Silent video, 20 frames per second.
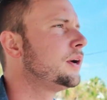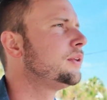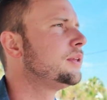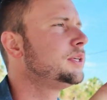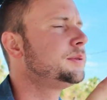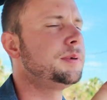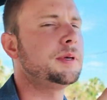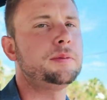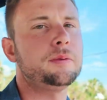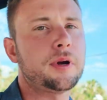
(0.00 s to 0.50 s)
these
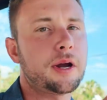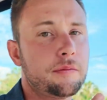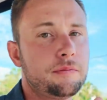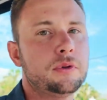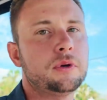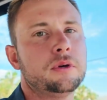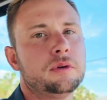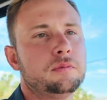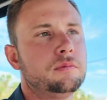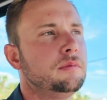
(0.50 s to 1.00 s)
people have
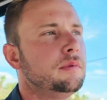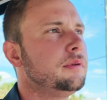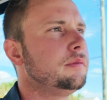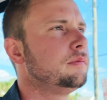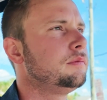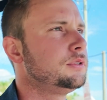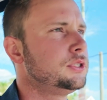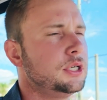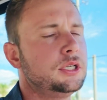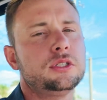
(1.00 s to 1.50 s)
their
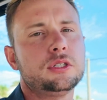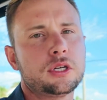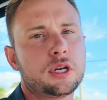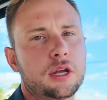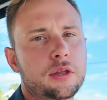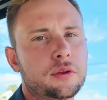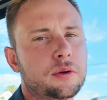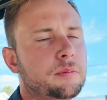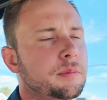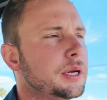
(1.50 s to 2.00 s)
shit
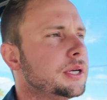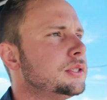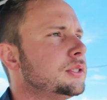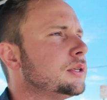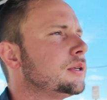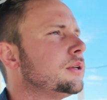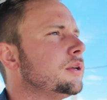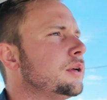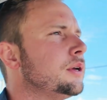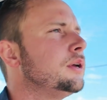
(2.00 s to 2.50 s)
together,
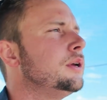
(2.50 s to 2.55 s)
basically.